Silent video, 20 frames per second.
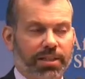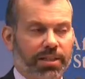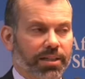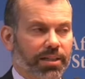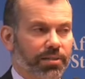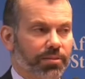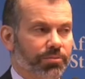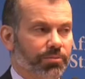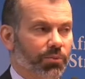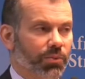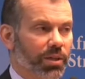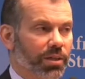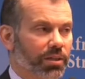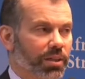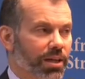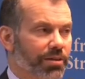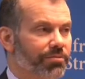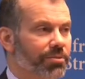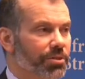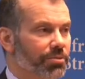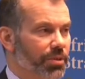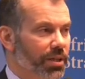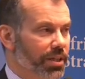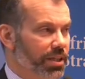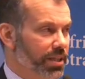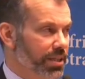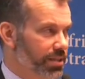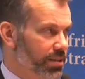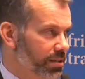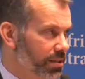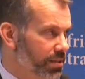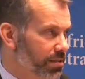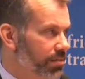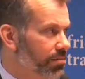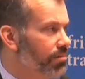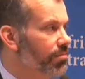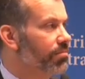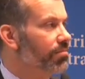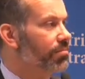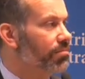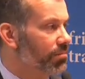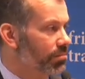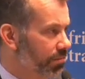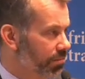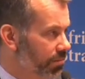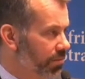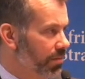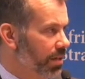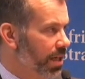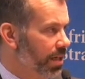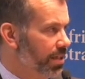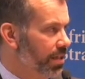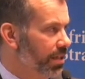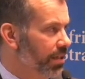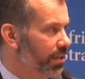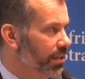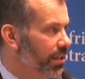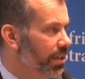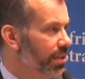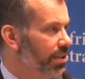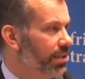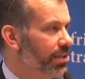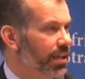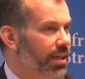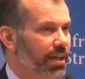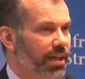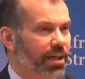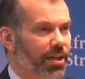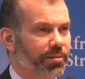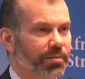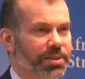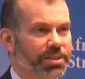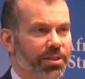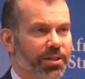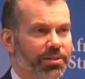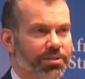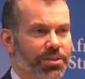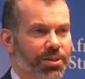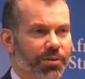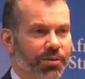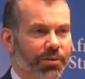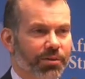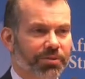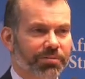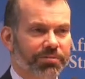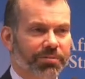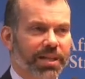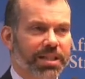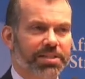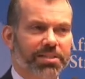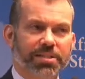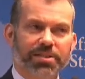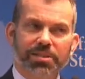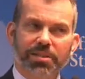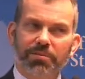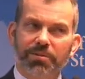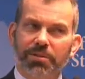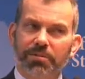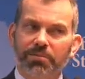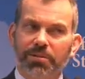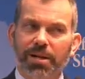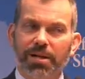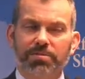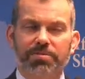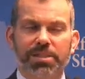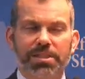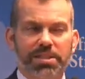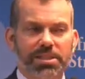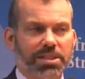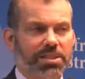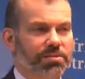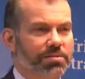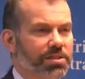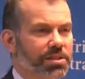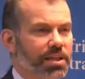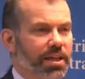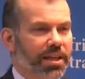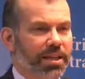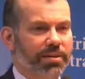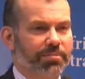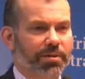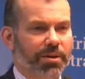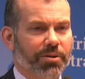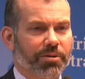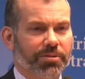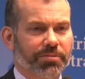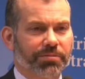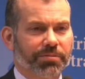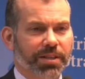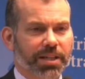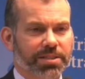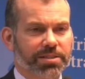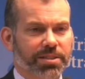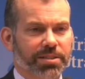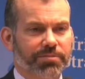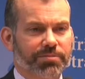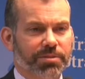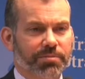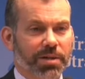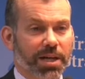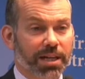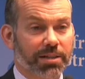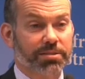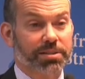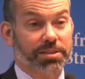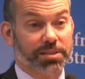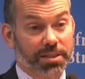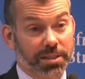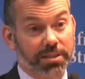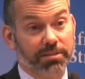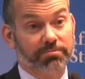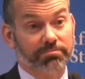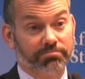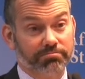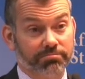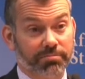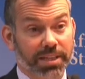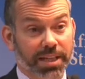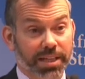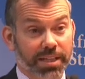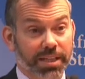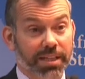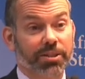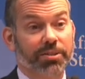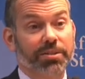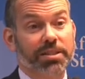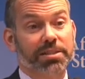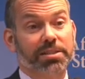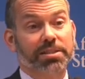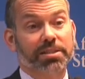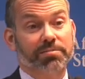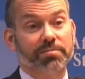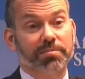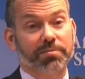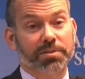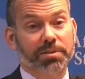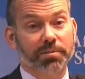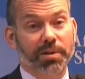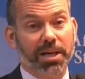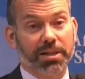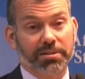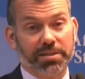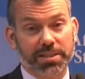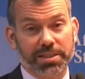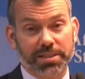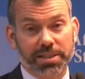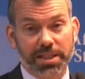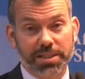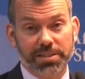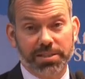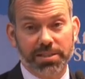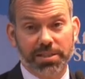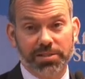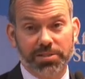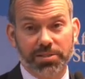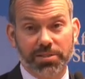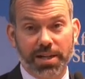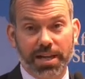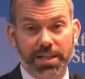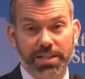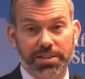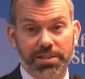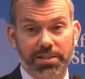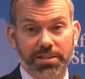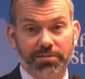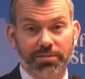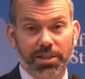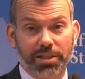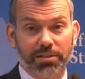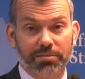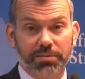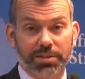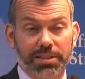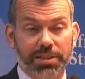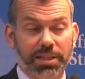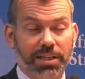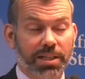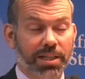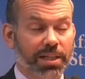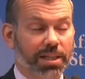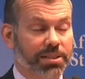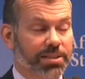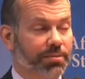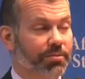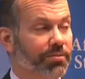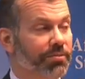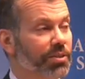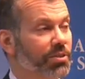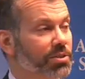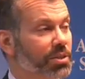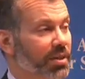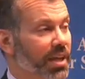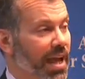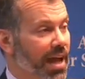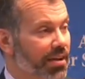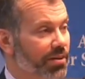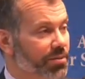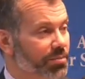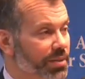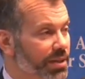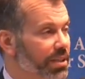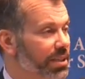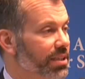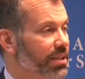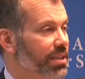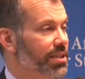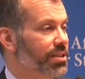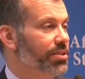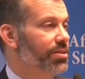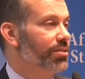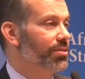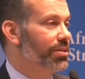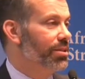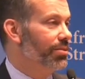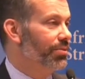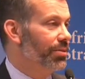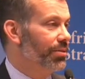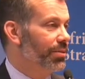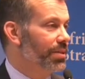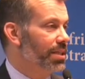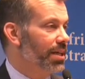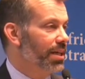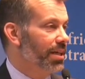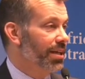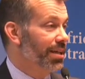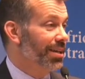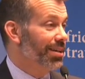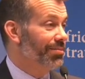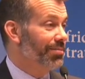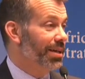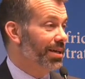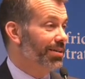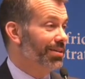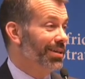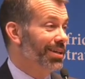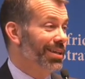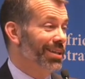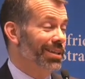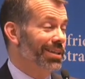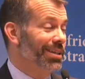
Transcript: Um, well, everyone is, ideally. Um, it's also a reflection, some of the problems Assis was talking about, a reflection of democracy and increased democratization in strategy development. Some of those accountability issues that we were talking about,